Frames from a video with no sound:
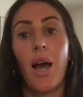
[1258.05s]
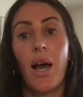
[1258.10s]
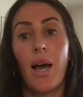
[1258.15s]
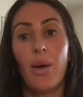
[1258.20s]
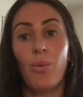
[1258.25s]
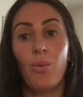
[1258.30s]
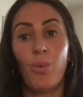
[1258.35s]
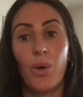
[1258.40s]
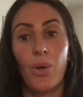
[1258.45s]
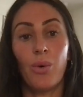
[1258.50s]

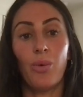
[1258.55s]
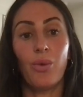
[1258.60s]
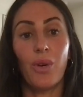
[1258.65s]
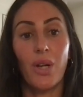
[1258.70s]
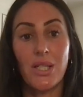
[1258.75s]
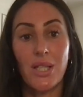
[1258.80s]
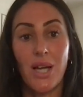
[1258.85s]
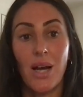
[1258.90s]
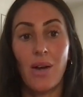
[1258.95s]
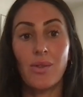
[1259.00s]
I will
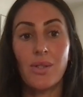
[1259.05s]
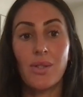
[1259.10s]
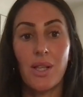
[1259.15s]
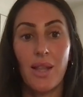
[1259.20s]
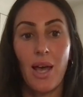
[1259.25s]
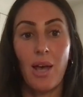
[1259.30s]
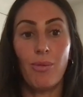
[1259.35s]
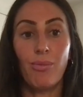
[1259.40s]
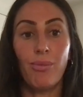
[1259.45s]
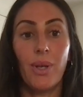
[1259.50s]
reach out to
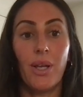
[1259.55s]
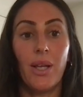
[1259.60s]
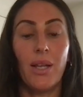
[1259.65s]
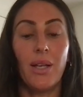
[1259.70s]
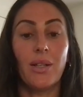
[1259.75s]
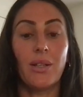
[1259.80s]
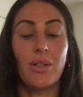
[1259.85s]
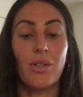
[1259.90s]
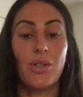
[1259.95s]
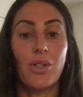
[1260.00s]
them
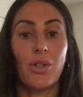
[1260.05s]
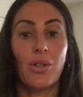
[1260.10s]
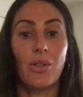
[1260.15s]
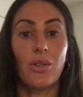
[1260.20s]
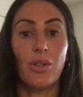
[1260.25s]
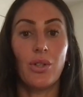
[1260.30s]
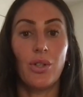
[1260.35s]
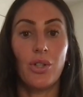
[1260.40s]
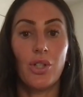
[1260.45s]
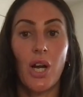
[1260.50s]
and
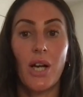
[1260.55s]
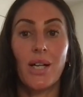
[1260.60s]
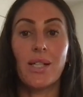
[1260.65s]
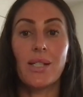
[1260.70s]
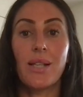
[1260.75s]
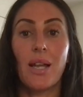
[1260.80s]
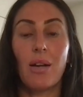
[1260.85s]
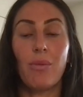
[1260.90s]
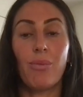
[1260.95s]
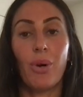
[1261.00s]
try to
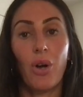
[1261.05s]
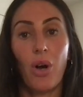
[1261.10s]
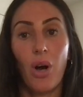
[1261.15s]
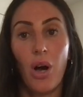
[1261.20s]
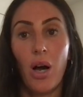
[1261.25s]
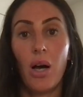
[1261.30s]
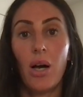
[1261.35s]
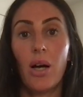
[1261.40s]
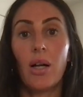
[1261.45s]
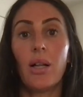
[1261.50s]
set up a
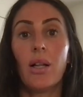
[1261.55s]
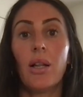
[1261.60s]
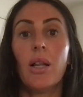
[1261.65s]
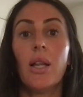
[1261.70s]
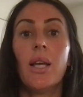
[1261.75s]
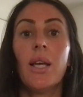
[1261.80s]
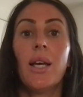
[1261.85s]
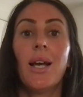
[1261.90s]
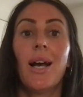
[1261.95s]
call.